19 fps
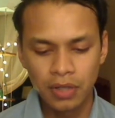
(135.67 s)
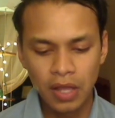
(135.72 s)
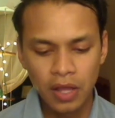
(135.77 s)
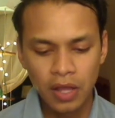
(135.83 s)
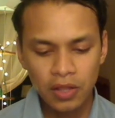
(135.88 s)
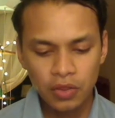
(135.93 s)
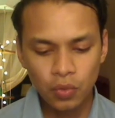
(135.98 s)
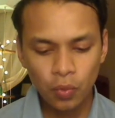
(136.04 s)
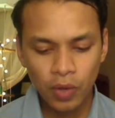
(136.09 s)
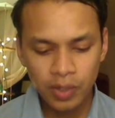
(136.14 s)

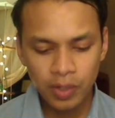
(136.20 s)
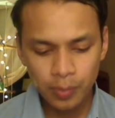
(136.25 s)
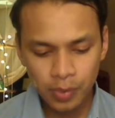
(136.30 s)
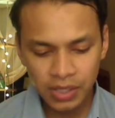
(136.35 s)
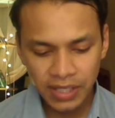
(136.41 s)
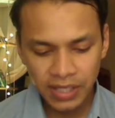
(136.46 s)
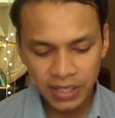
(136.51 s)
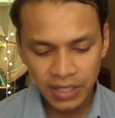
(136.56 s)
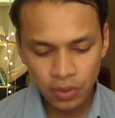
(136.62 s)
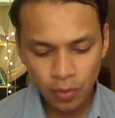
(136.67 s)
the one
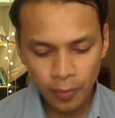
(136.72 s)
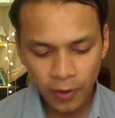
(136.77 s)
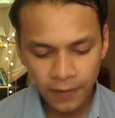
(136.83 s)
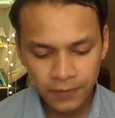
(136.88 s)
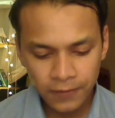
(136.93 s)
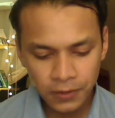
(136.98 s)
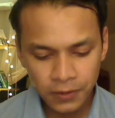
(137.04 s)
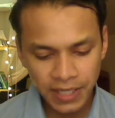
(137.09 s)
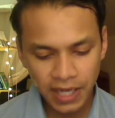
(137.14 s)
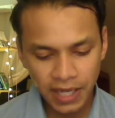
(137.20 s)
Plato
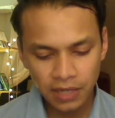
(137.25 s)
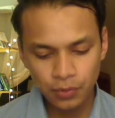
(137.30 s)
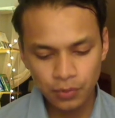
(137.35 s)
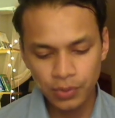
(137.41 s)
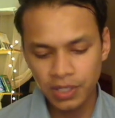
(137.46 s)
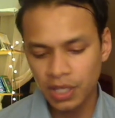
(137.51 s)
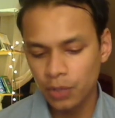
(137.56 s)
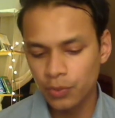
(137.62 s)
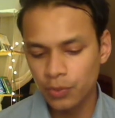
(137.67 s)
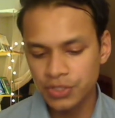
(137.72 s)
marveled at when
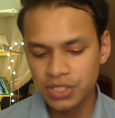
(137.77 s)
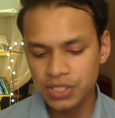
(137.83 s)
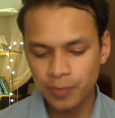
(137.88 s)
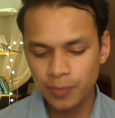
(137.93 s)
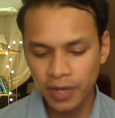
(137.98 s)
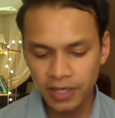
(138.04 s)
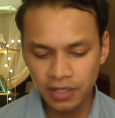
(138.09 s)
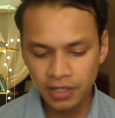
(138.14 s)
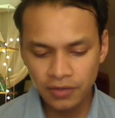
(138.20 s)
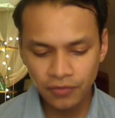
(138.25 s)
he
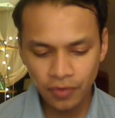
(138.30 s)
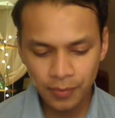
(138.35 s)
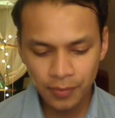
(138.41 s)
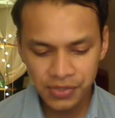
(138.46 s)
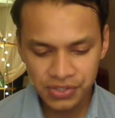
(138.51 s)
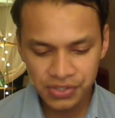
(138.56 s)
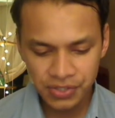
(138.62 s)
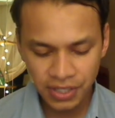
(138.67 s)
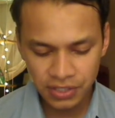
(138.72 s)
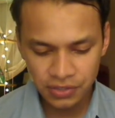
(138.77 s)
respited from his
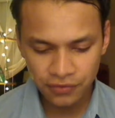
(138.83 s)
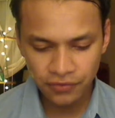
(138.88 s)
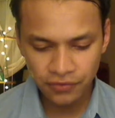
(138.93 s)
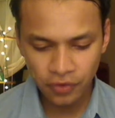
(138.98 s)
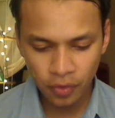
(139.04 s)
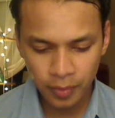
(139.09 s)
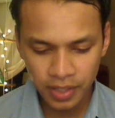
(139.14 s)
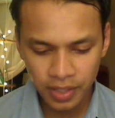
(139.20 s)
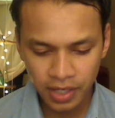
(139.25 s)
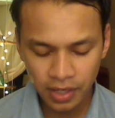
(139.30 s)

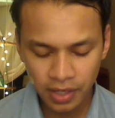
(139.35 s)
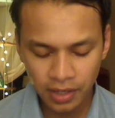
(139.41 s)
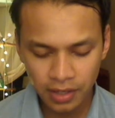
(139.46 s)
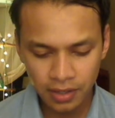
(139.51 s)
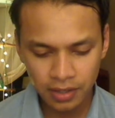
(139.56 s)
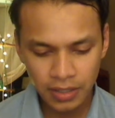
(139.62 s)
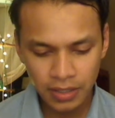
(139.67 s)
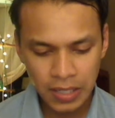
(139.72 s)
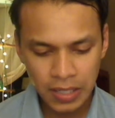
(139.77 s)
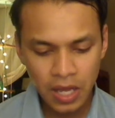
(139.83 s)
nyctophobia,
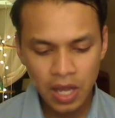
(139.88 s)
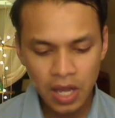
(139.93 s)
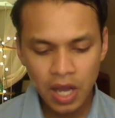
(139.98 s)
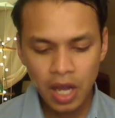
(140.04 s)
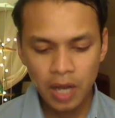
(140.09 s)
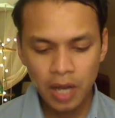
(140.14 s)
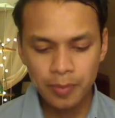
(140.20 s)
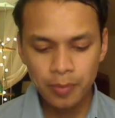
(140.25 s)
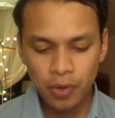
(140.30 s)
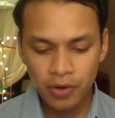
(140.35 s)
a
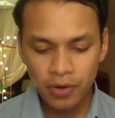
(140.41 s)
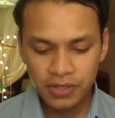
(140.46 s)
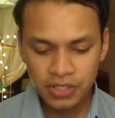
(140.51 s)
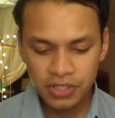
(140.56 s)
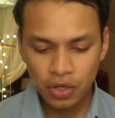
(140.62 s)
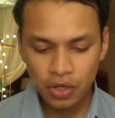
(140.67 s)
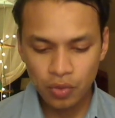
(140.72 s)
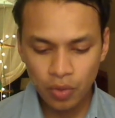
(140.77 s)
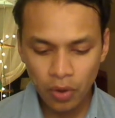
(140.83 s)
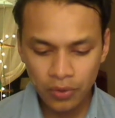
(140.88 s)
burnt
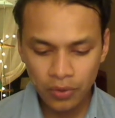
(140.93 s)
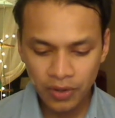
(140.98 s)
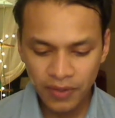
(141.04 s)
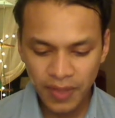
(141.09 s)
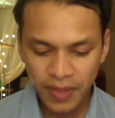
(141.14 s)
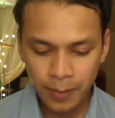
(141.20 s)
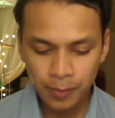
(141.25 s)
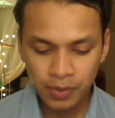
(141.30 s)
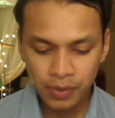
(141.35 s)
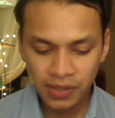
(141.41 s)
corona
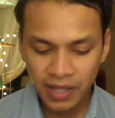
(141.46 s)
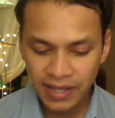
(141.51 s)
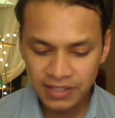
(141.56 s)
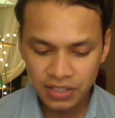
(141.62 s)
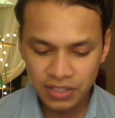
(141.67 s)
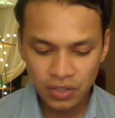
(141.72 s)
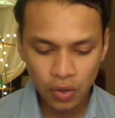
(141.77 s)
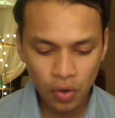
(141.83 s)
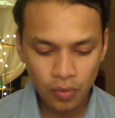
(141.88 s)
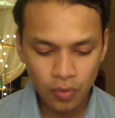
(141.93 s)
that blinded
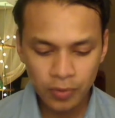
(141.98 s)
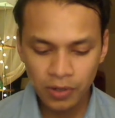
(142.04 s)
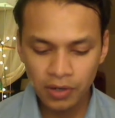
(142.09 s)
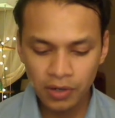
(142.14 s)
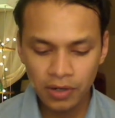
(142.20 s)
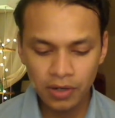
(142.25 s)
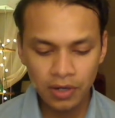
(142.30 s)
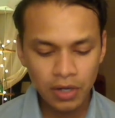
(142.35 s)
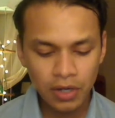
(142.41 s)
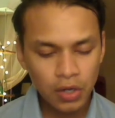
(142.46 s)
Homer,
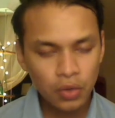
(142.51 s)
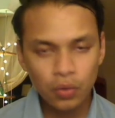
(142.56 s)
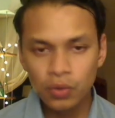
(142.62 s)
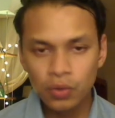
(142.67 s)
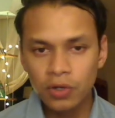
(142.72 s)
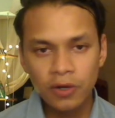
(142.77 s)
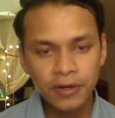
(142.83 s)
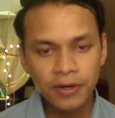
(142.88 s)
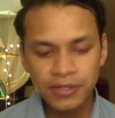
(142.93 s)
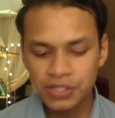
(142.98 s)
who
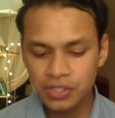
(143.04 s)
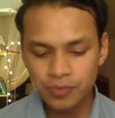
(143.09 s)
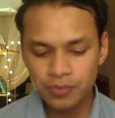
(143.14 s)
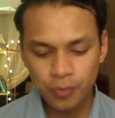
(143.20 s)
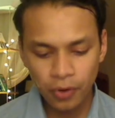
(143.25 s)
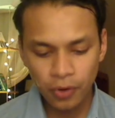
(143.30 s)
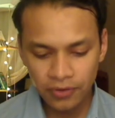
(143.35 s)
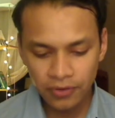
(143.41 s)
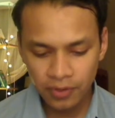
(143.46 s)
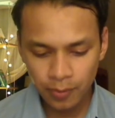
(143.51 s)
couldn't
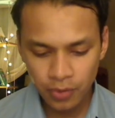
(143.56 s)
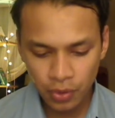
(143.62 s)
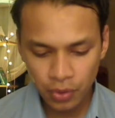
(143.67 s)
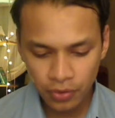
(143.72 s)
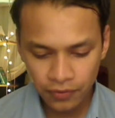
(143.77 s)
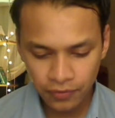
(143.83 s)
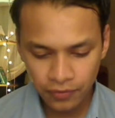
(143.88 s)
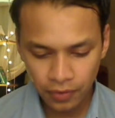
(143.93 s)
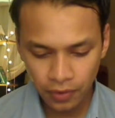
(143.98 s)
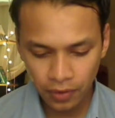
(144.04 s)
spurn the
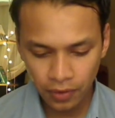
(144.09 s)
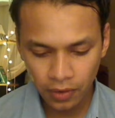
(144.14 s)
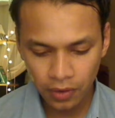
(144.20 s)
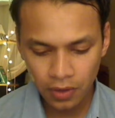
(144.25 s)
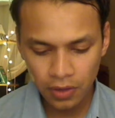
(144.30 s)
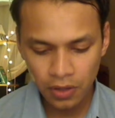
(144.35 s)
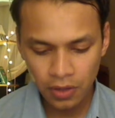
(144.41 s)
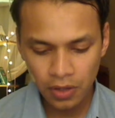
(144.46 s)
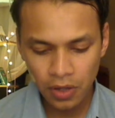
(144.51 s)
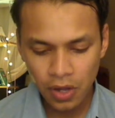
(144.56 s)
beautiful,
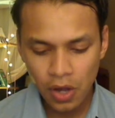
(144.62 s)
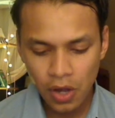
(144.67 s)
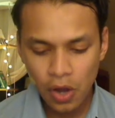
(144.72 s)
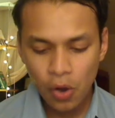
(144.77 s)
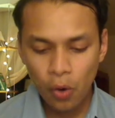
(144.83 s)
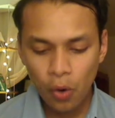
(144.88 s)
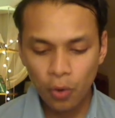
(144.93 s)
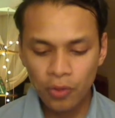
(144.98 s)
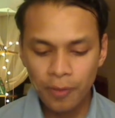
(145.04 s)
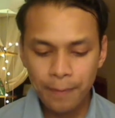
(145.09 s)

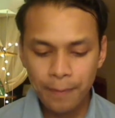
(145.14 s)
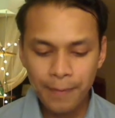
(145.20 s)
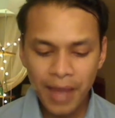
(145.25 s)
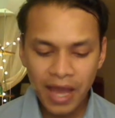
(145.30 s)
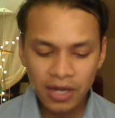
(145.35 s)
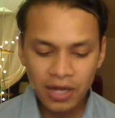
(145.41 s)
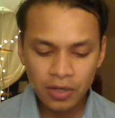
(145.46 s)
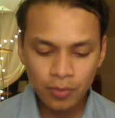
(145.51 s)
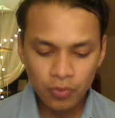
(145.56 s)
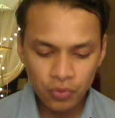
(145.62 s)
or the
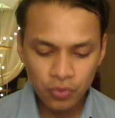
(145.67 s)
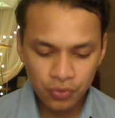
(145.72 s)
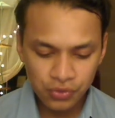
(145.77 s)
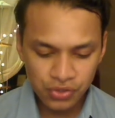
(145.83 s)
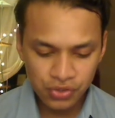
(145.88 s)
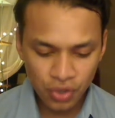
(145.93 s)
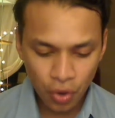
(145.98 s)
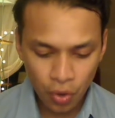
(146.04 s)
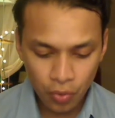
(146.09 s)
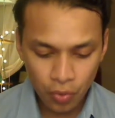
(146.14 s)
madder moon's
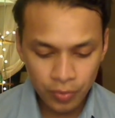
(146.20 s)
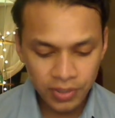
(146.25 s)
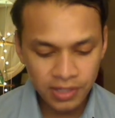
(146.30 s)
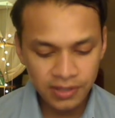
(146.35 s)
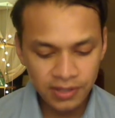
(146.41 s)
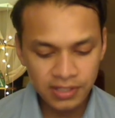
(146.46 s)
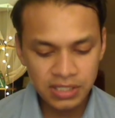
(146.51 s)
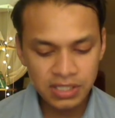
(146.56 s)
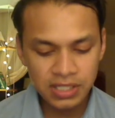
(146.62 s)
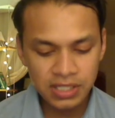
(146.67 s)
omen in the
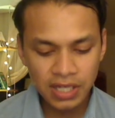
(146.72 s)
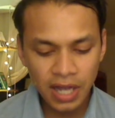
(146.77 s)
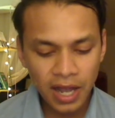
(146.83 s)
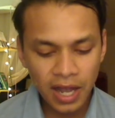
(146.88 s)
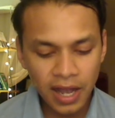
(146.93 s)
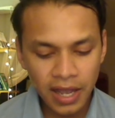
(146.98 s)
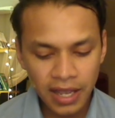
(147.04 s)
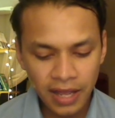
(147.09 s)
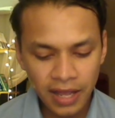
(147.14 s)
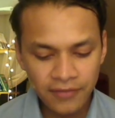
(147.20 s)

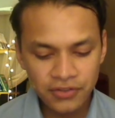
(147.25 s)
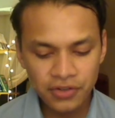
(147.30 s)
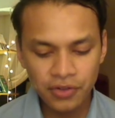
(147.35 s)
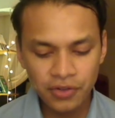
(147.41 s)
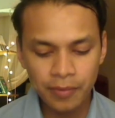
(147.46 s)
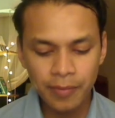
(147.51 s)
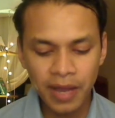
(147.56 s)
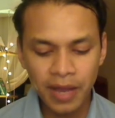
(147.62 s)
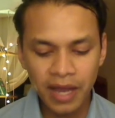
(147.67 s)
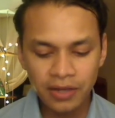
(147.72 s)
sky after the
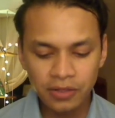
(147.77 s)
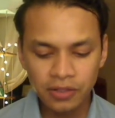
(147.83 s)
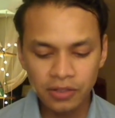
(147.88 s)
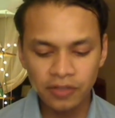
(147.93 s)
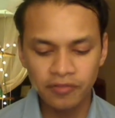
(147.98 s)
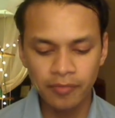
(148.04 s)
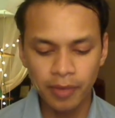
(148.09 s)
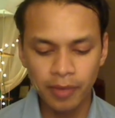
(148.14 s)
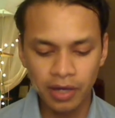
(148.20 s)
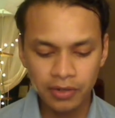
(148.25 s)
battle
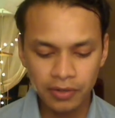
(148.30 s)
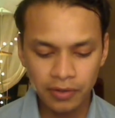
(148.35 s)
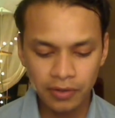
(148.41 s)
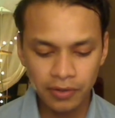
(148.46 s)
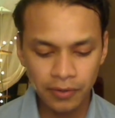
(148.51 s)
of butter.